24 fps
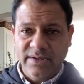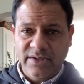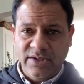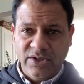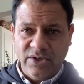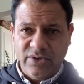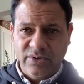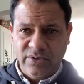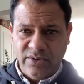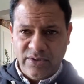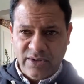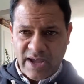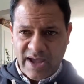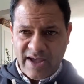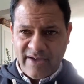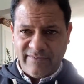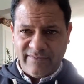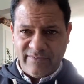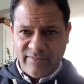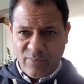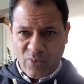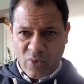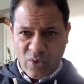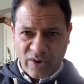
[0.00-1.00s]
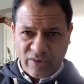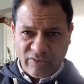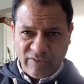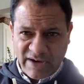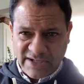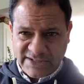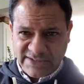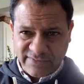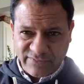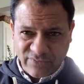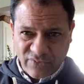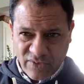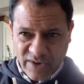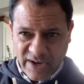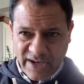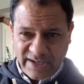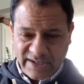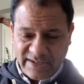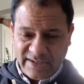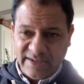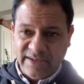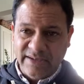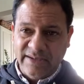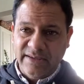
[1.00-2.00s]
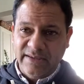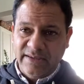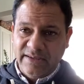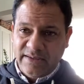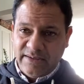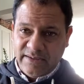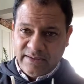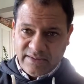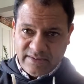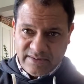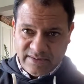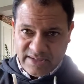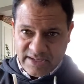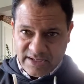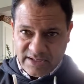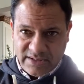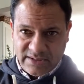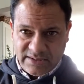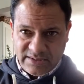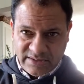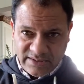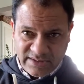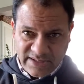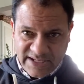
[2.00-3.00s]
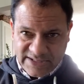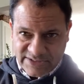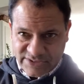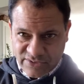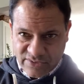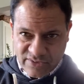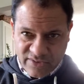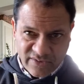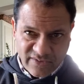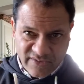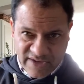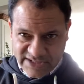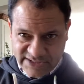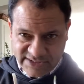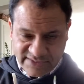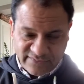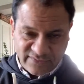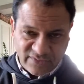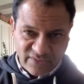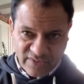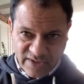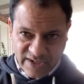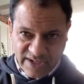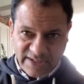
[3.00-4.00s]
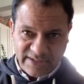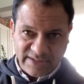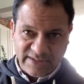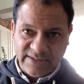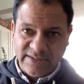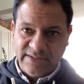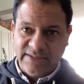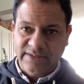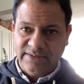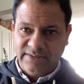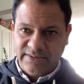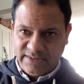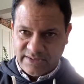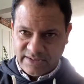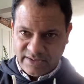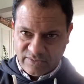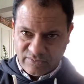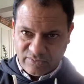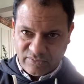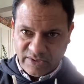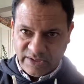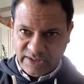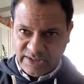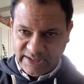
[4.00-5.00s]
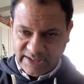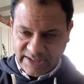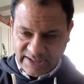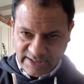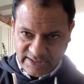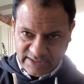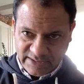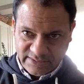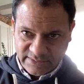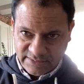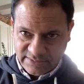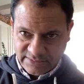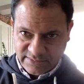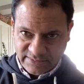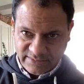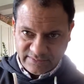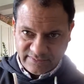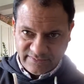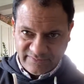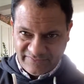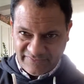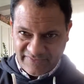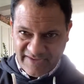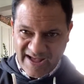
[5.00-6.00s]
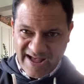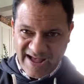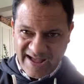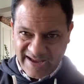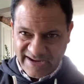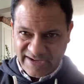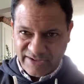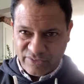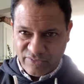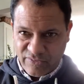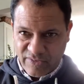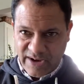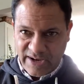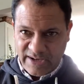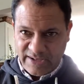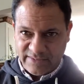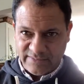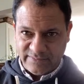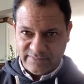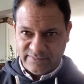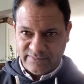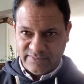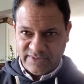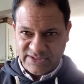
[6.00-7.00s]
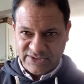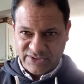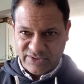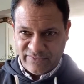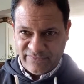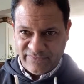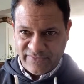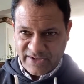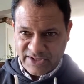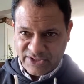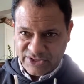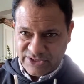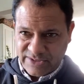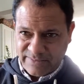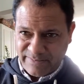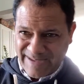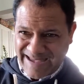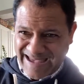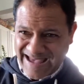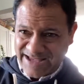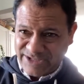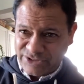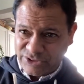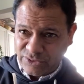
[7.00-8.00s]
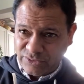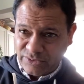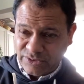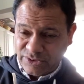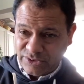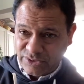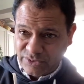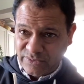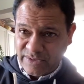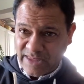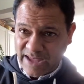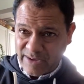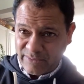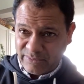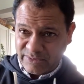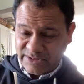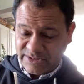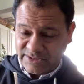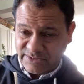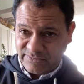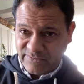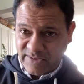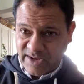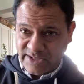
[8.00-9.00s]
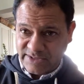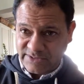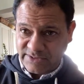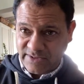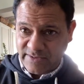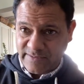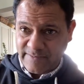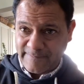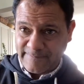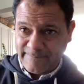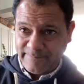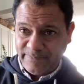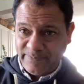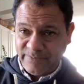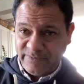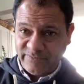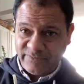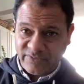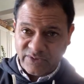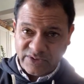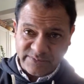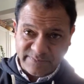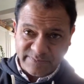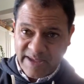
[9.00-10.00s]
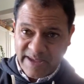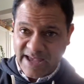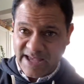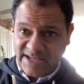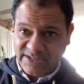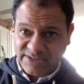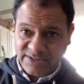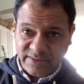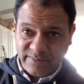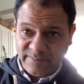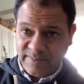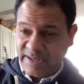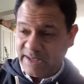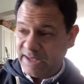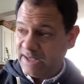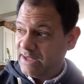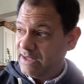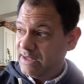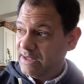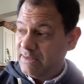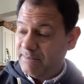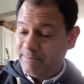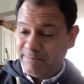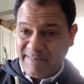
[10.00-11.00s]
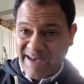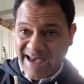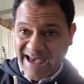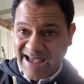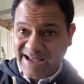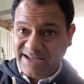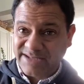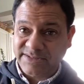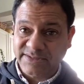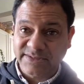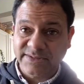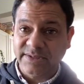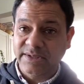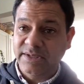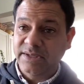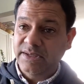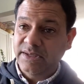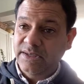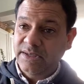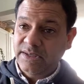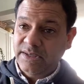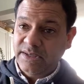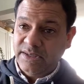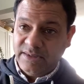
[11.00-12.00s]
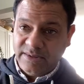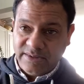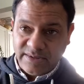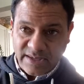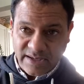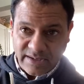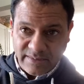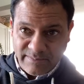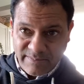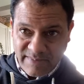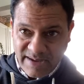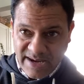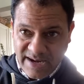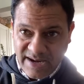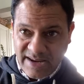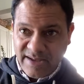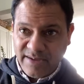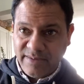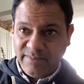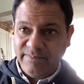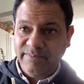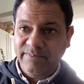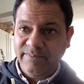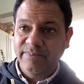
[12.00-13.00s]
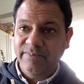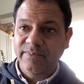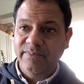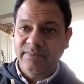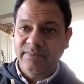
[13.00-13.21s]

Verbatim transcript: you, you have a more aggressive grit, then a lesser aggressive grit, and a really fine grit as your finishing pass. You could do that with this razor. First pass could be max, then medium,